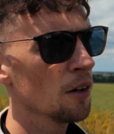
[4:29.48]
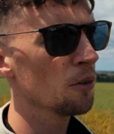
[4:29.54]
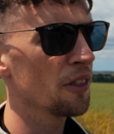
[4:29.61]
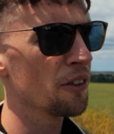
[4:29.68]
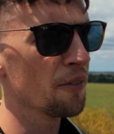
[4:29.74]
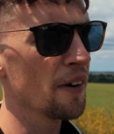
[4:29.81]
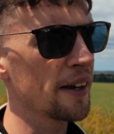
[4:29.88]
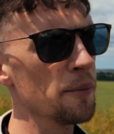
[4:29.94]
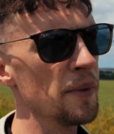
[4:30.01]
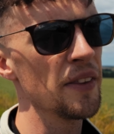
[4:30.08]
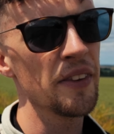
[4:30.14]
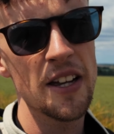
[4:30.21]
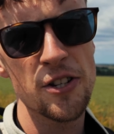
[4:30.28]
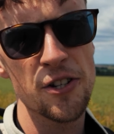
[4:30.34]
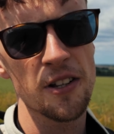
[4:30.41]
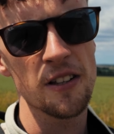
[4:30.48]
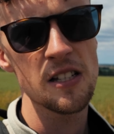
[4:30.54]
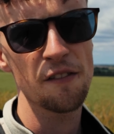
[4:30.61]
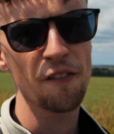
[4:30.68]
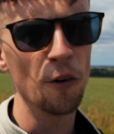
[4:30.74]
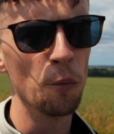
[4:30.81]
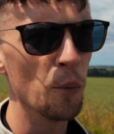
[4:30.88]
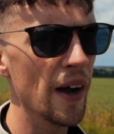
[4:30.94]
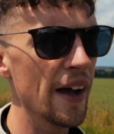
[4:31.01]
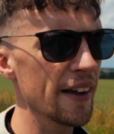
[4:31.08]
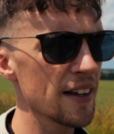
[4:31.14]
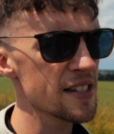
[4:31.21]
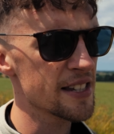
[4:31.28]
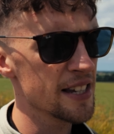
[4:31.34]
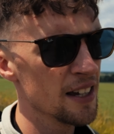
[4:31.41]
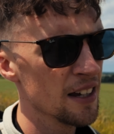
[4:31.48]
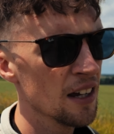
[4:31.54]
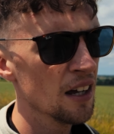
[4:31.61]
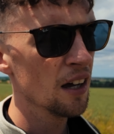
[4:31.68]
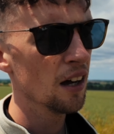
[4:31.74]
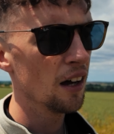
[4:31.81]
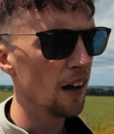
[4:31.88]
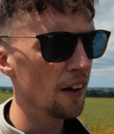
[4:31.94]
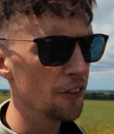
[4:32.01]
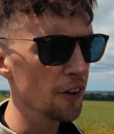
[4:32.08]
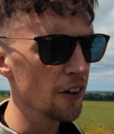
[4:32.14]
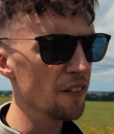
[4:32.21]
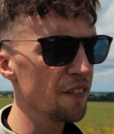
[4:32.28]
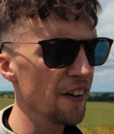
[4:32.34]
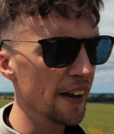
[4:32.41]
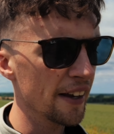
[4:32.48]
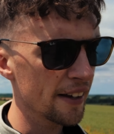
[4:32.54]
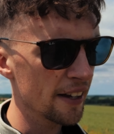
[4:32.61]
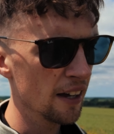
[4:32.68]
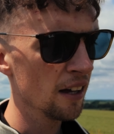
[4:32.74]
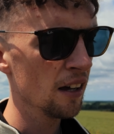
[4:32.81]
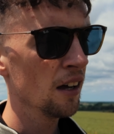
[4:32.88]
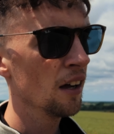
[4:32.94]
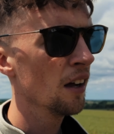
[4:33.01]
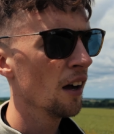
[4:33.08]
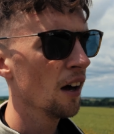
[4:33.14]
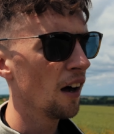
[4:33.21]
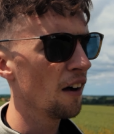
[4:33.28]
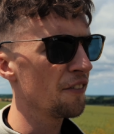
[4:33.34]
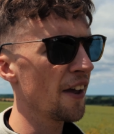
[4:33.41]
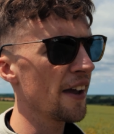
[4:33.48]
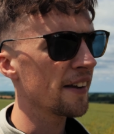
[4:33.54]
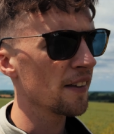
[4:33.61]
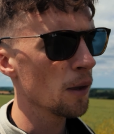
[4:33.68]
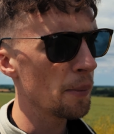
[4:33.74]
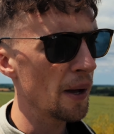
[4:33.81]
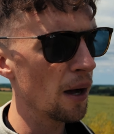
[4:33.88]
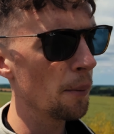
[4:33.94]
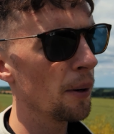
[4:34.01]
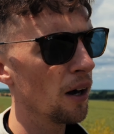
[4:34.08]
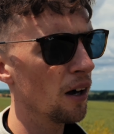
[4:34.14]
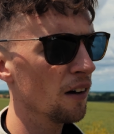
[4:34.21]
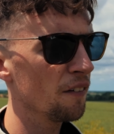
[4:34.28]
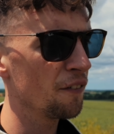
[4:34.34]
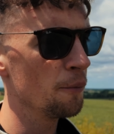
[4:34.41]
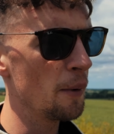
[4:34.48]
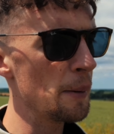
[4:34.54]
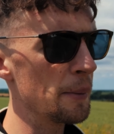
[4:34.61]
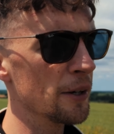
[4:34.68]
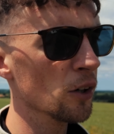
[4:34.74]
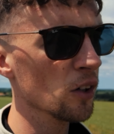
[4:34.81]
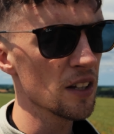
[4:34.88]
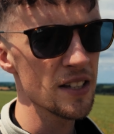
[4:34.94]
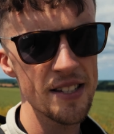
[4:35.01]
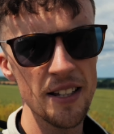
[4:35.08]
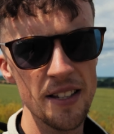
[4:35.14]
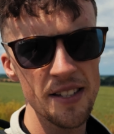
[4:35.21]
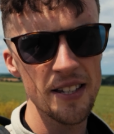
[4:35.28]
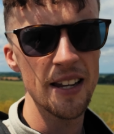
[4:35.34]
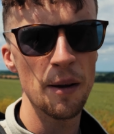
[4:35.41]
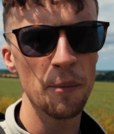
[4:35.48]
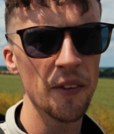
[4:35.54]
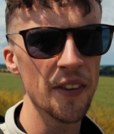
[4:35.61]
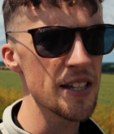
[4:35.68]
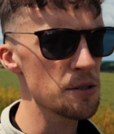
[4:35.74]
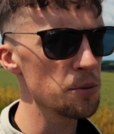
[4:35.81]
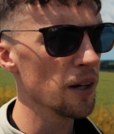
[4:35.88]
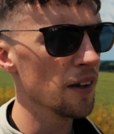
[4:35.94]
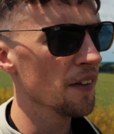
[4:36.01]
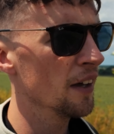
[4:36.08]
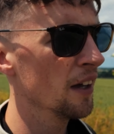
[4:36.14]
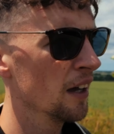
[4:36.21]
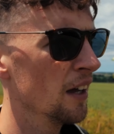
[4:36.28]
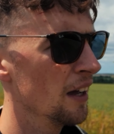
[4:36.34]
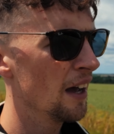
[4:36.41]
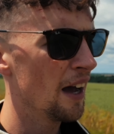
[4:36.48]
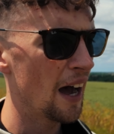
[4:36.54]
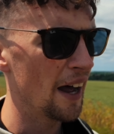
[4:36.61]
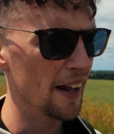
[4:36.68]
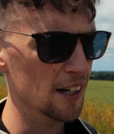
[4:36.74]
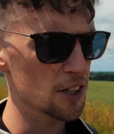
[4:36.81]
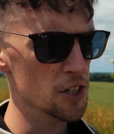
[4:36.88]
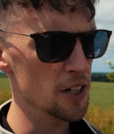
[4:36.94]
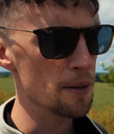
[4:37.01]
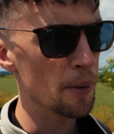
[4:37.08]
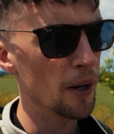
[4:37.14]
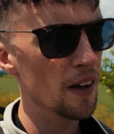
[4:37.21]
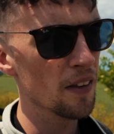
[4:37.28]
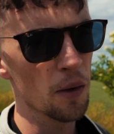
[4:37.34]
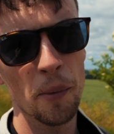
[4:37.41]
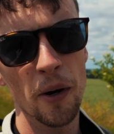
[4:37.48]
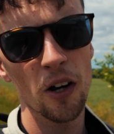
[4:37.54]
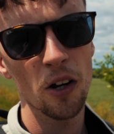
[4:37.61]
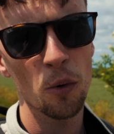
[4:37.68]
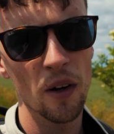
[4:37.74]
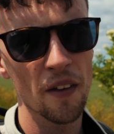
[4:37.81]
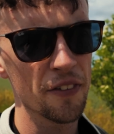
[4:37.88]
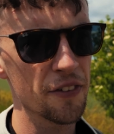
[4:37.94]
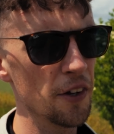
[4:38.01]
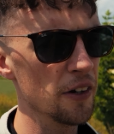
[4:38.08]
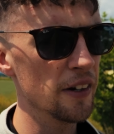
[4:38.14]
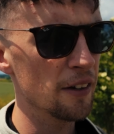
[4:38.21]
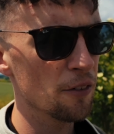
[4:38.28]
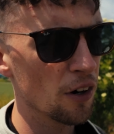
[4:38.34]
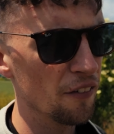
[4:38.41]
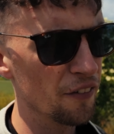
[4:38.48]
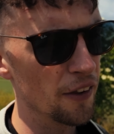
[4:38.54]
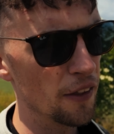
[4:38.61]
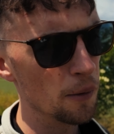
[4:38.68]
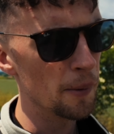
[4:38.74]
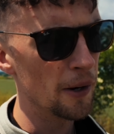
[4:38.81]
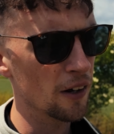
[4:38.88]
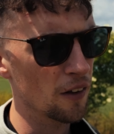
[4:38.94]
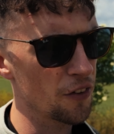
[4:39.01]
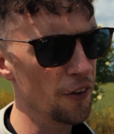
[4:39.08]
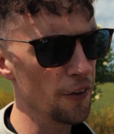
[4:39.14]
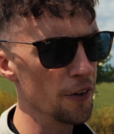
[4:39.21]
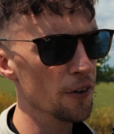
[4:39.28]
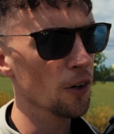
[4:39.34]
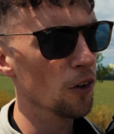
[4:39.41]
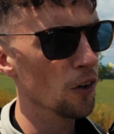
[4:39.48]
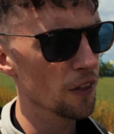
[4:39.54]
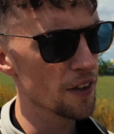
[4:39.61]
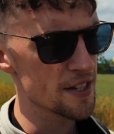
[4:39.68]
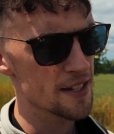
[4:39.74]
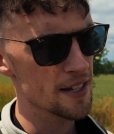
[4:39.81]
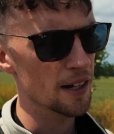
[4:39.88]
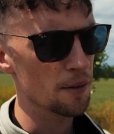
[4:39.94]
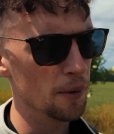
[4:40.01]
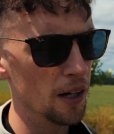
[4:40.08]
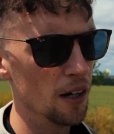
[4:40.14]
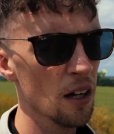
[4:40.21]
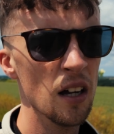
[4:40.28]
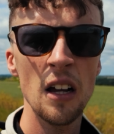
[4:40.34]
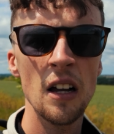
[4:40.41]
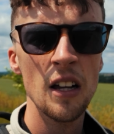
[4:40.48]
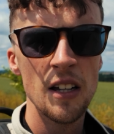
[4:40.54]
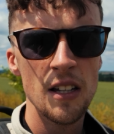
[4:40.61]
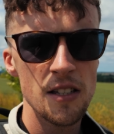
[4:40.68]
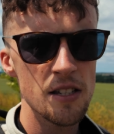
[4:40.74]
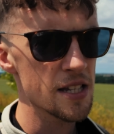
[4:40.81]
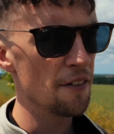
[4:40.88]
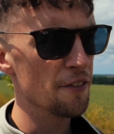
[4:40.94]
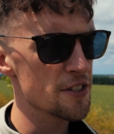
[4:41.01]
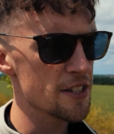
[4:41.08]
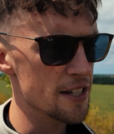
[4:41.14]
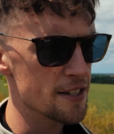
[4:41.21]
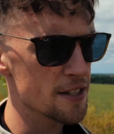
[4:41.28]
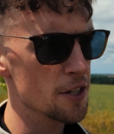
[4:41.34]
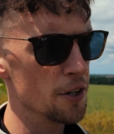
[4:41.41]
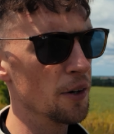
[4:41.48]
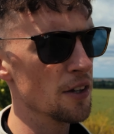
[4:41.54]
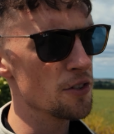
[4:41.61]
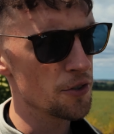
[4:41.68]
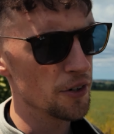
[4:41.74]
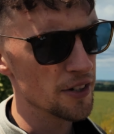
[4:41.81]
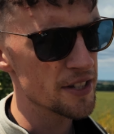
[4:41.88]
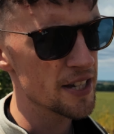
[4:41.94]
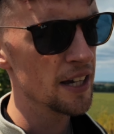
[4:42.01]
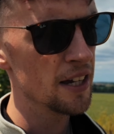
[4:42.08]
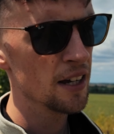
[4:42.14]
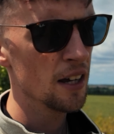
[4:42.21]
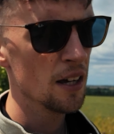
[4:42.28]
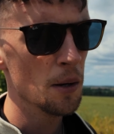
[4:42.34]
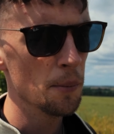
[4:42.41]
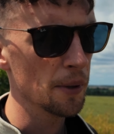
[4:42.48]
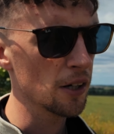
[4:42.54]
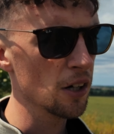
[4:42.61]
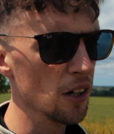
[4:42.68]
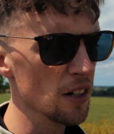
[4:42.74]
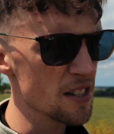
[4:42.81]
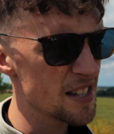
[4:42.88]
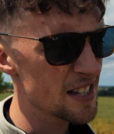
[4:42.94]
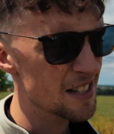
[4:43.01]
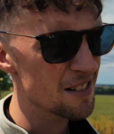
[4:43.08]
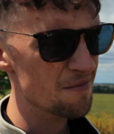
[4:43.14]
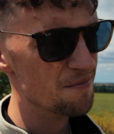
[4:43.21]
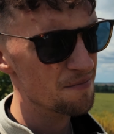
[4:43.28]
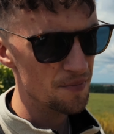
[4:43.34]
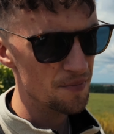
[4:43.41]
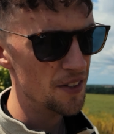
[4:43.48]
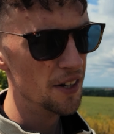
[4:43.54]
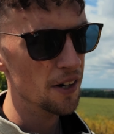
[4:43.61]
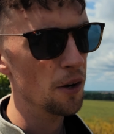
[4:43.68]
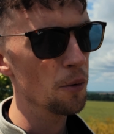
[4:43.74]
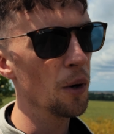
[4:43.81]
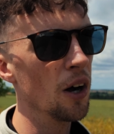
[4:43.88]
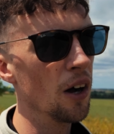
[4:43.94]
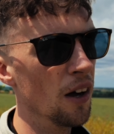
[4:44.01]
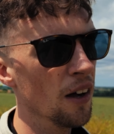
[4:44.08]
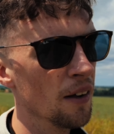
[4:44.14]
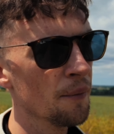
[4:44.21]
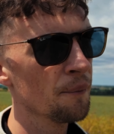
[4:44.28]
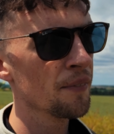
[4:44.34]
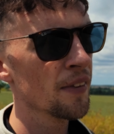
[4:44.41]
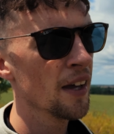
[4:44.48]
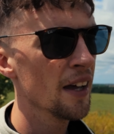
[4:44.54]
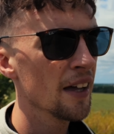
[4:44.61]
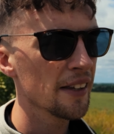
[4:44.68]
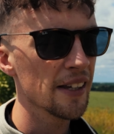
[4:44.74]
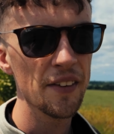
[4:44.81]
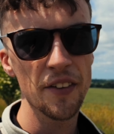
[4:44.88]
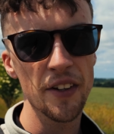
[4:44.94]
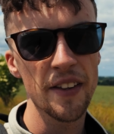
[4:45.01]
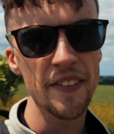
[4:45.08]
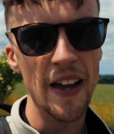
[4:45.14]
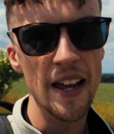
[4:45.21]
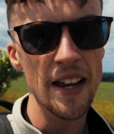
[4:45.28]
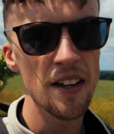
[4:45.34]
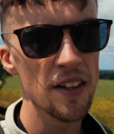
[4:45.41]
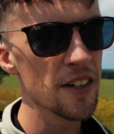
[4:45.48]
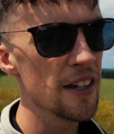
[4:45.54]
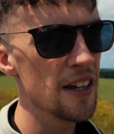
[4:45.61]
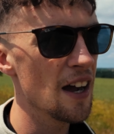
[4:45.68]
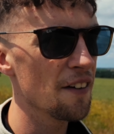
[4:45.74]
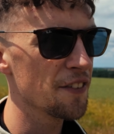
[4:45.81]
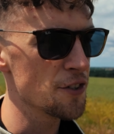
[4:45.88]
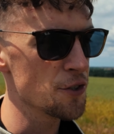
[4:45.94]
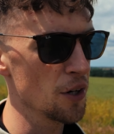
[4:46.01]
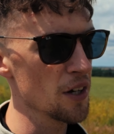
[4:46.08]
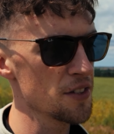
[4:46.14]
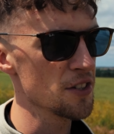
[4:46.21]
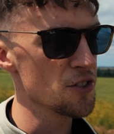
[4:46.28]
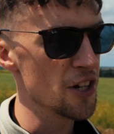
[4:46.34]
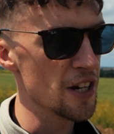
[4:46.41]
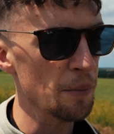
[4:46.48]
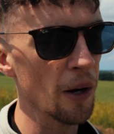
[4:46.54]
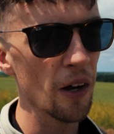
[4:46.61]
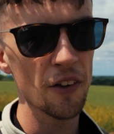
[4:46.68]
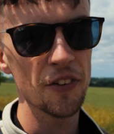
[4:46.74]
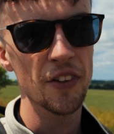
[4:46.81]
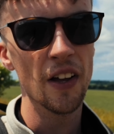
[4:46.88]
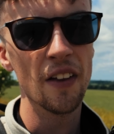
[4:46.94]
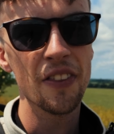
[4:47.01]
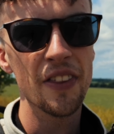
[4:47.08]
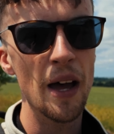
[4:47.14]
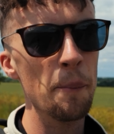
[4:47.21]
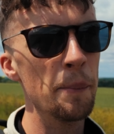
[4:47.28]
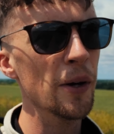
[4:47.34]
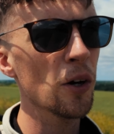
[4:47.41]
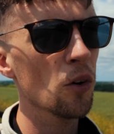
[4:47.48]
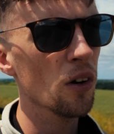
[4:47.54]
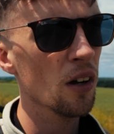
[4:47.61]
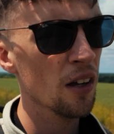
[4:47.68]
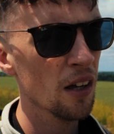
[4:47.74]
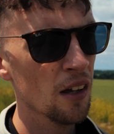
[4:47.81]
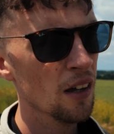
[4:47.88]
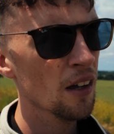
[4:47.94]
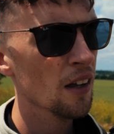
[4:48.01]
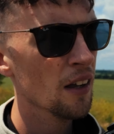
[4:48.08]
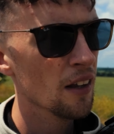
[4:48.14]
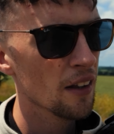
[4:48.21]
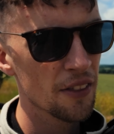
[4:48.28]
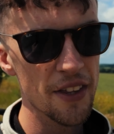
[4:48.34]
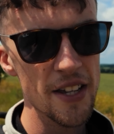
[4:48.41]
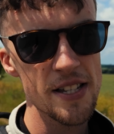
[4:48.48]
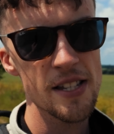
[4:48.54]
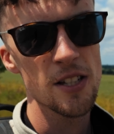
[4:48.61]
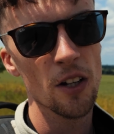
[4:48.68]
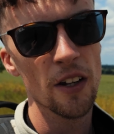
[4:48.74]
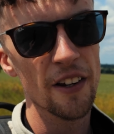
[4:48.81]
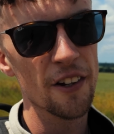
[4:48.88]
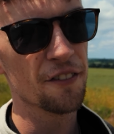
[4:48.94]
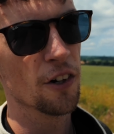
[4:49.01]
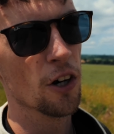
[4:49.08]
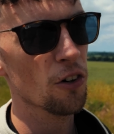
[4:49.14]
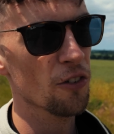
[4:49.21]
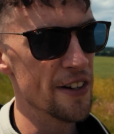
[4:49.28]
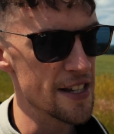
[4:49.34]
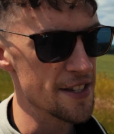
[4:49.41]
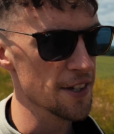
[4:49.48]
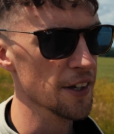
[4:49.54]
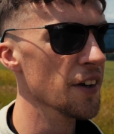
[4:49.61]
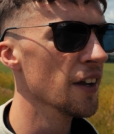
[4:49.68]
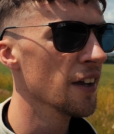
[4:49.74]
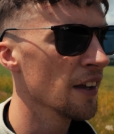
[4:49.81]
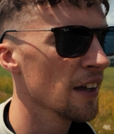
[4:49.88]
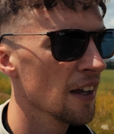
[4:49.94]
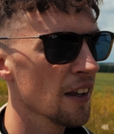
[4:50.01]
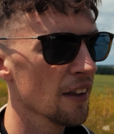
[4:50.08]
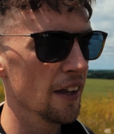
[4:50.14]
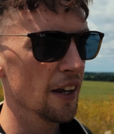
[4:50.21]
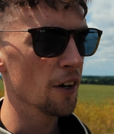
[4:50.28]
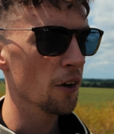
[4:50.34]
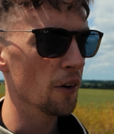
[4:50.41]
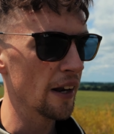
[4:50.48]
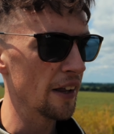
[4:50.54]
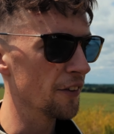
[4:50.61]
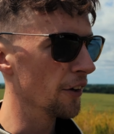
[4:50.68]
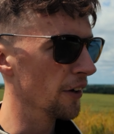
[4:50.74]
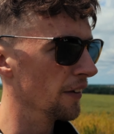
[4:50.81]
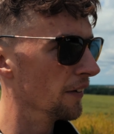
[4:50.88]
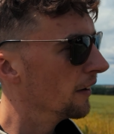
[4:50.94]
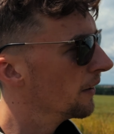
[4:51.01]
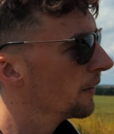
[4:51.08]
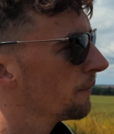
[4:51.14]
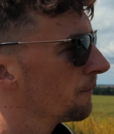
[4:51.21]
with the recommendations from WEX, I do think I've taken the better path, maybe not listening to them on this one, and actually buying the Mark I Sony rather than the Mark II or the Sigma 70-200, because you know what, at the end of the day, you have to trust the G Master. They're built this solid for a reason. They know what they're doing.